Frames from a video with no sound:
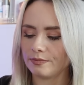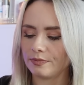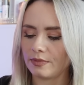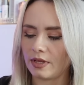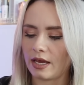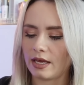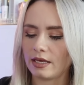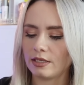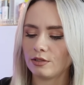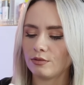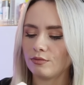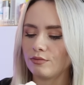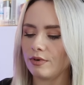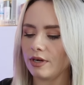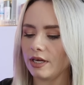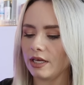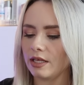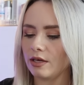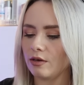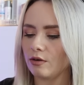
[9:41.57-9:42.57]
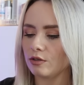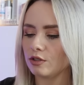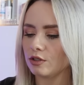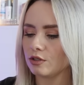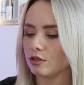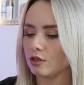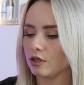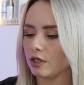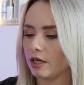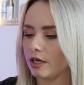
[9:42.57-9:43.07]
Yeah, it's a really
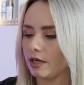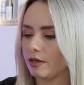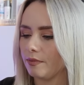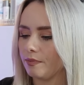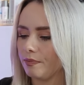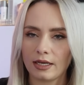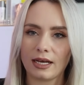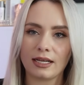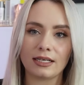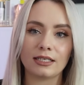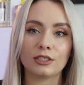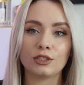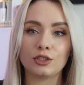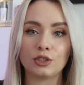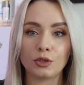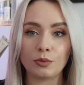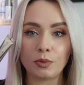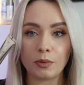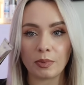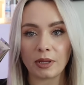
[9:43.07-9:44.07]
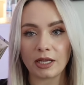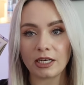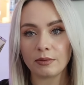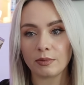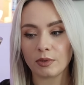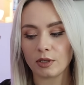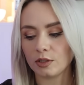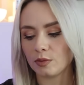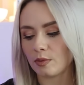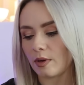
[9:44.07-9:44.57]
gorgeous colour and it's super
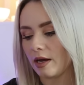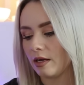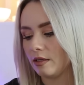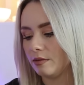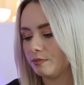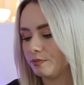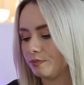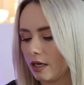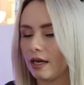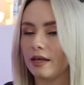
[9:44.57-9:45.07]
blendable as well.